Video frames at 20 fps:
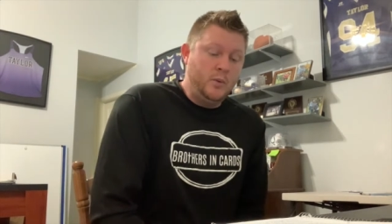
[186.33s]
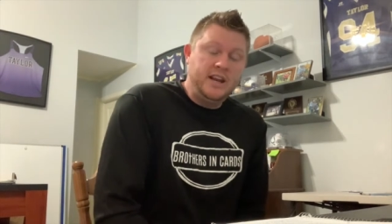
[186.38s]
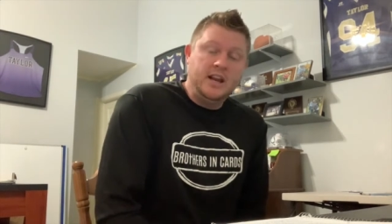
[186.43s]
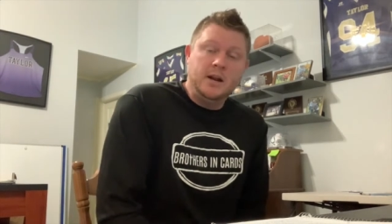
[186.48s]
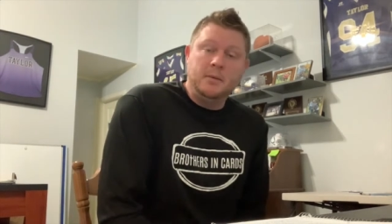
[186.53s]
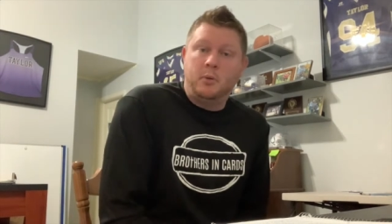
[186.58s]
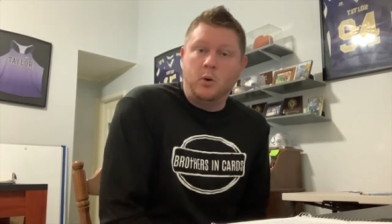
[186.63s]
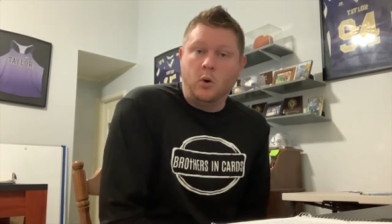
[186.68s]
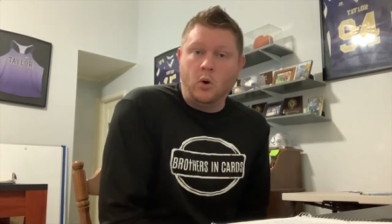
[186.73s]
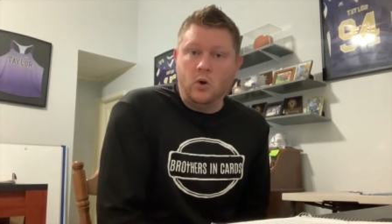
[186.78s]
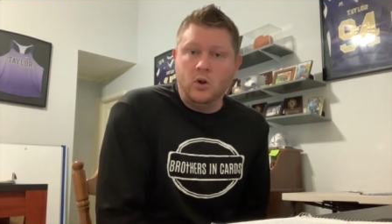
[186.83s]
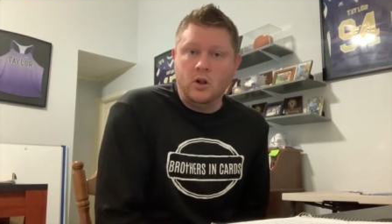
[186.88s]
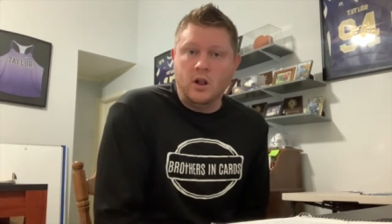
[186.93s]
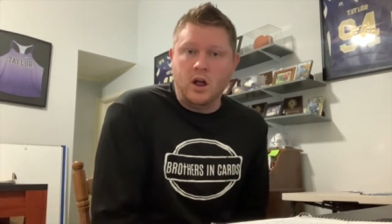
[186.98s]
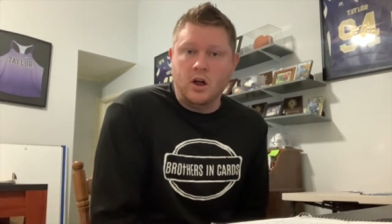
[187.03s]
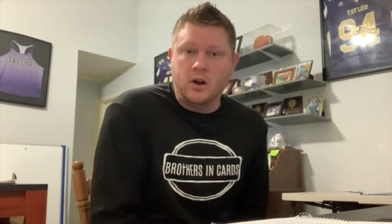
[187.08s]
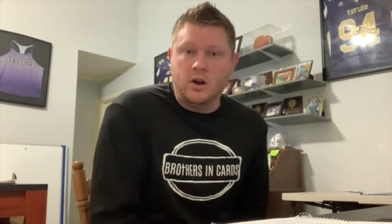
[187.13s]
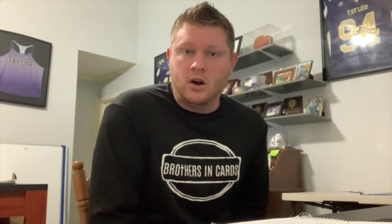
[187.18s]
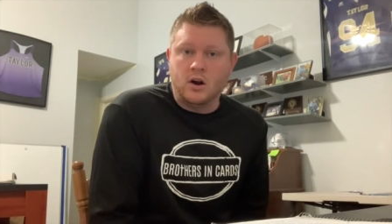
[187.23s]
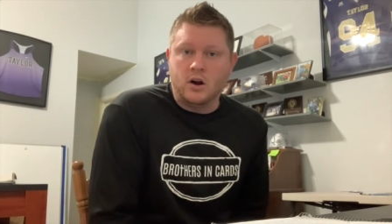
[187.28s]
we did a poll
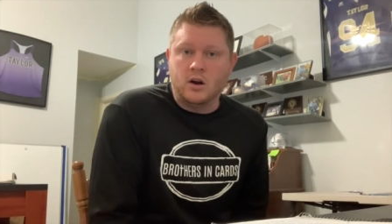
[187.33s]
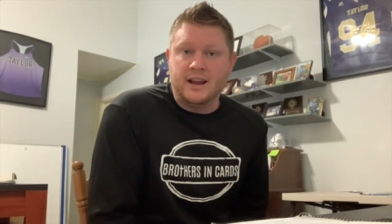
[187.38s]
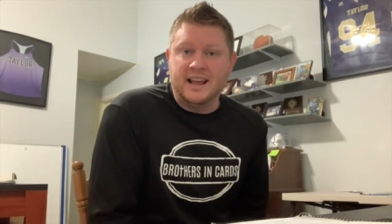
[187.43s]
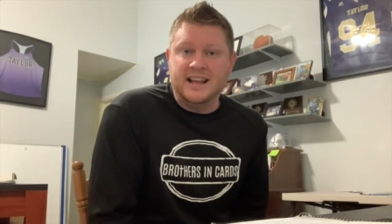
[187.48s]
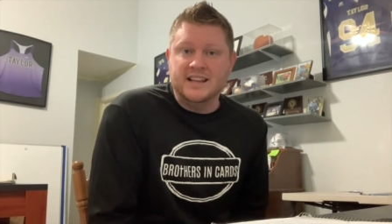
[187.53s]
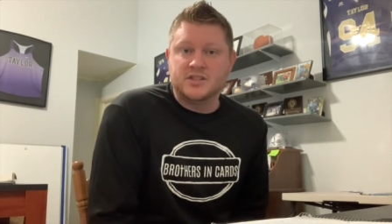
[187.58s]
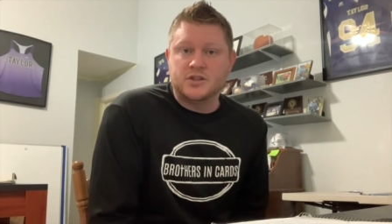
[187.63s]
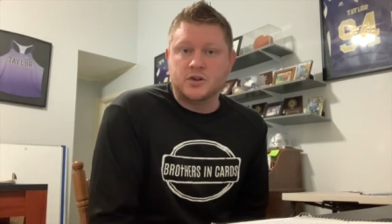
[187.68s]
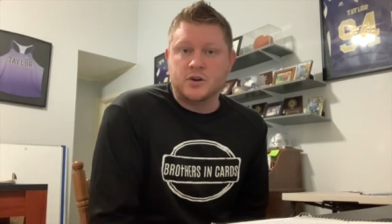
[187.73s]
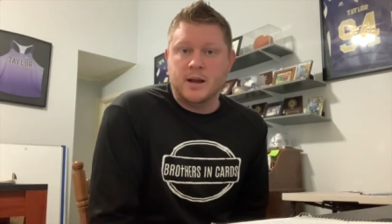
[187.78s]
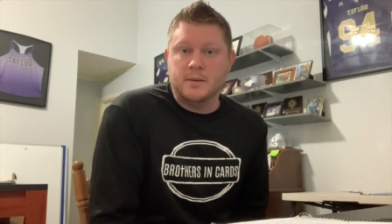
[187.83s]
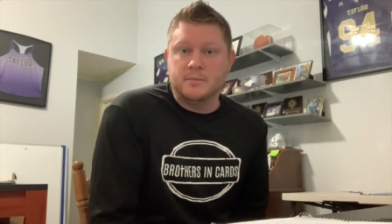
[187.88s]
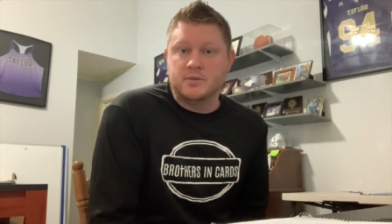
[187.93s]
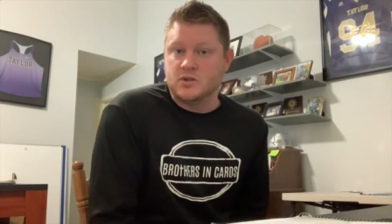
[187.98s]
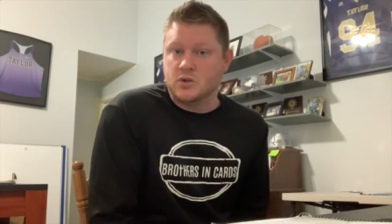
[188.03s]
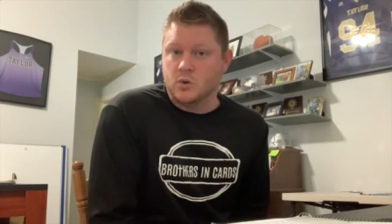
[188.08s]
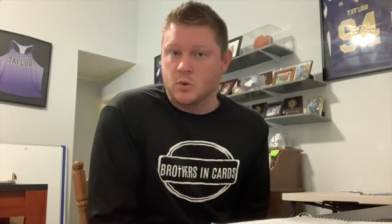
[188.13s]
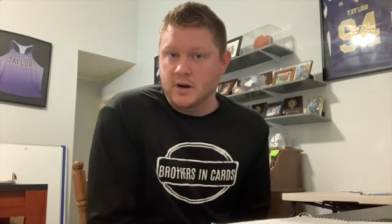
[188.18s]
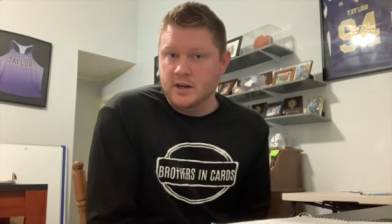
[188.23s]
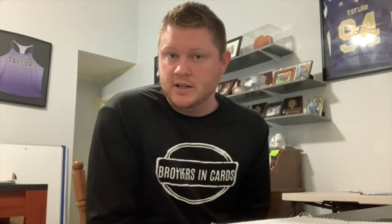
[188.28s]
on our Instagram
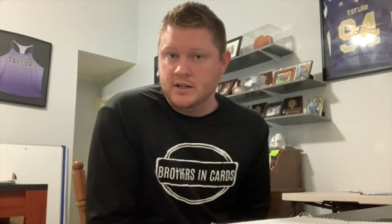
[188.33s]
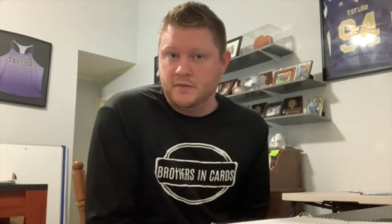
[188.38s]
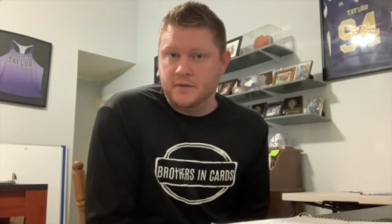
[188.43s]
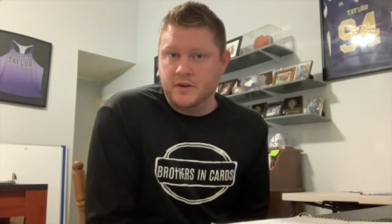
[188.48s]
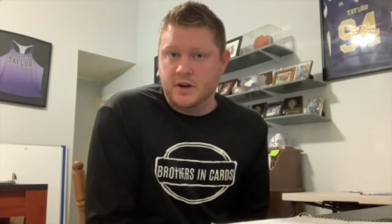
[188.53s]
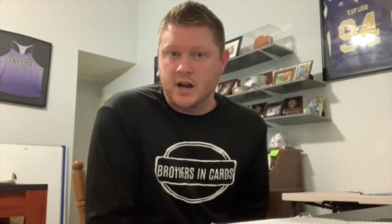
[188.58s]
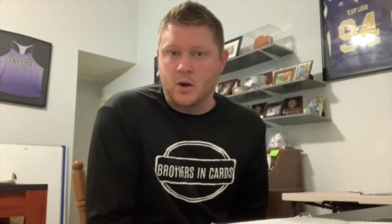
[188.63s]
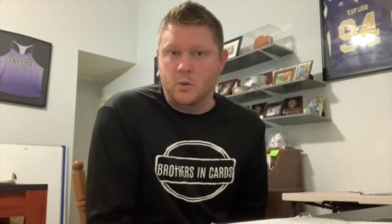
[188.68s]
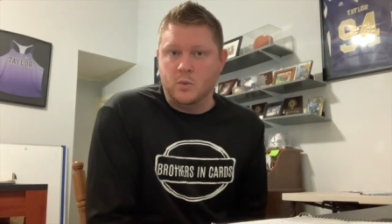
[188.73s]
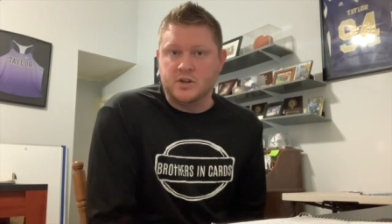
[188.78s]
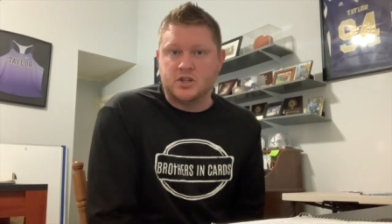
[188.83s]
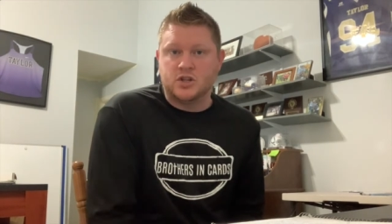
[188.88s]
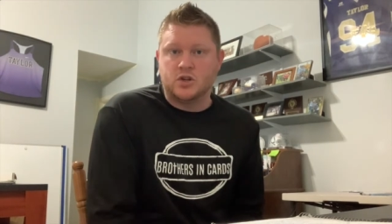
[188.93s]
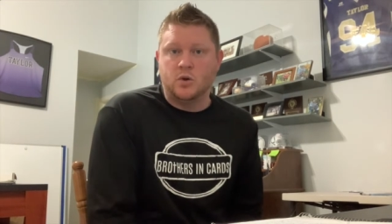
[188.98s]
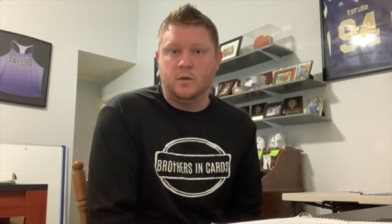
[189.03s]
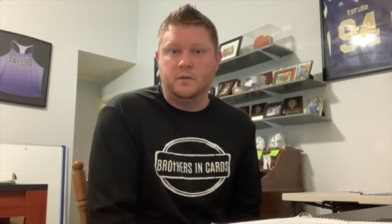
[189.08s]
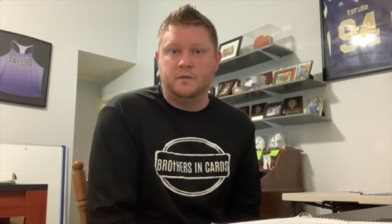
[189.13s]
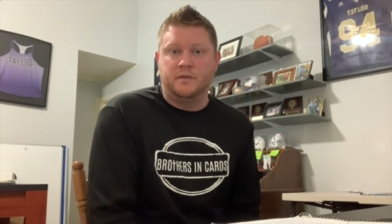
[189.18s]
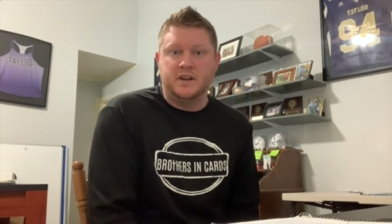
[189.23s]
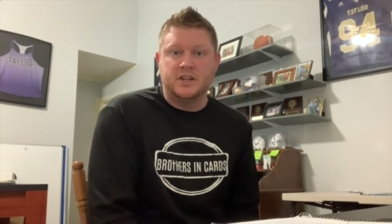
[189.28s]
story to figure out which
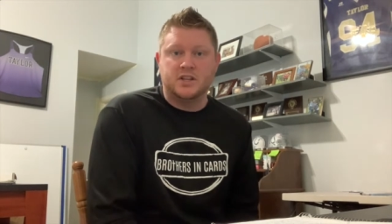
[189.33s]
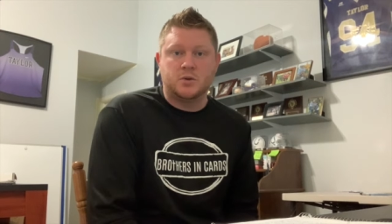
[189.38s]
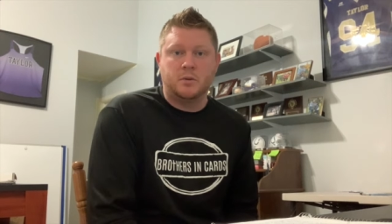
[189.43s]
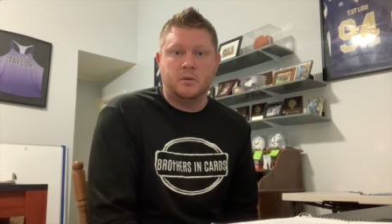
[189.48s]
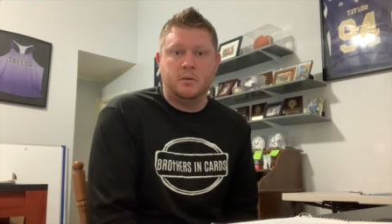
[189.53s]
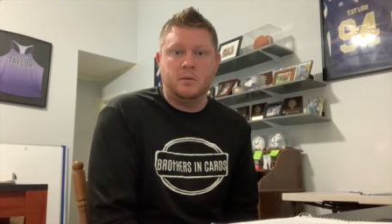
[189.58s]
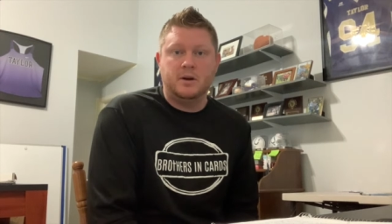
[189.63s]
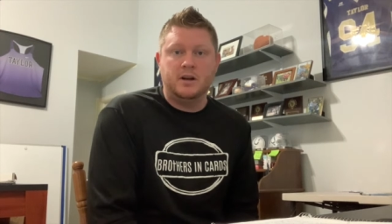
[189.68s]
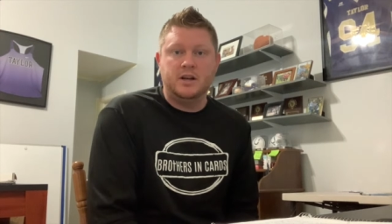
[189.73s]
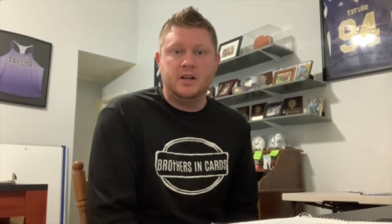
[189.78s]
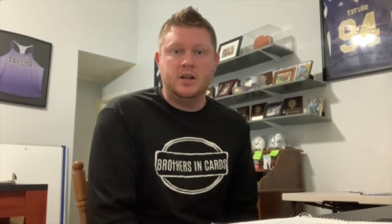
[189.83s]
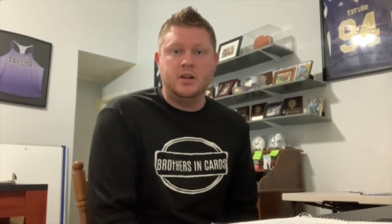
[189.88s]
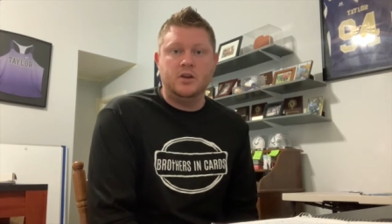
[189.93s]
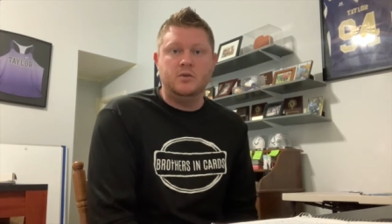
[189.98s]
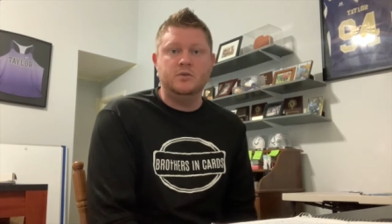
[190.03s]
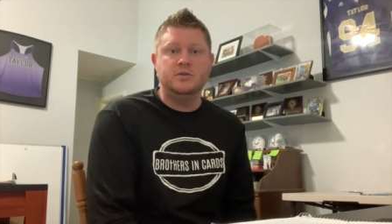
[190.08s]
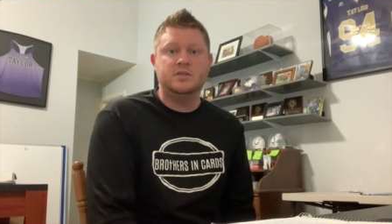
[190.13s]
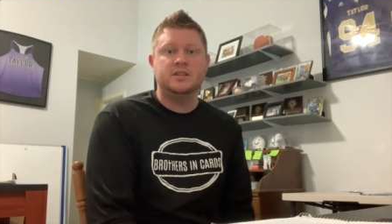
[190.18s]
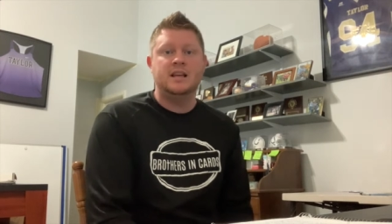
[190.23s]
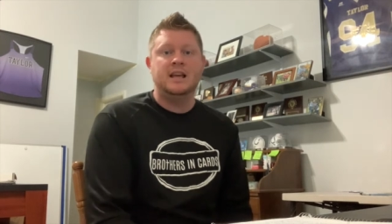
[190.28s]
gold feature we wanted to
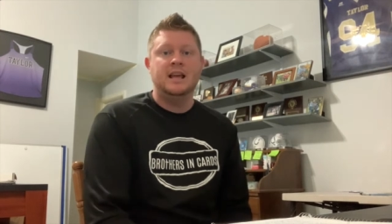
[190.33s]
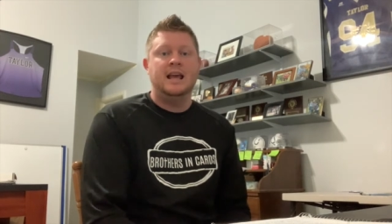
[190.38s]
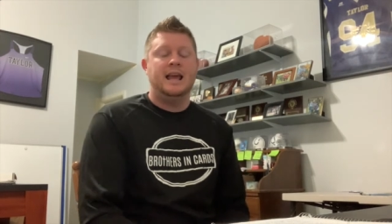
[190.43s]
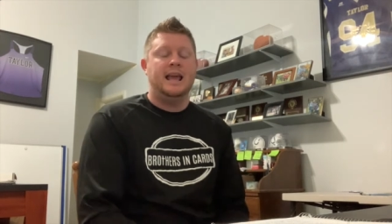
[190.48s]
use,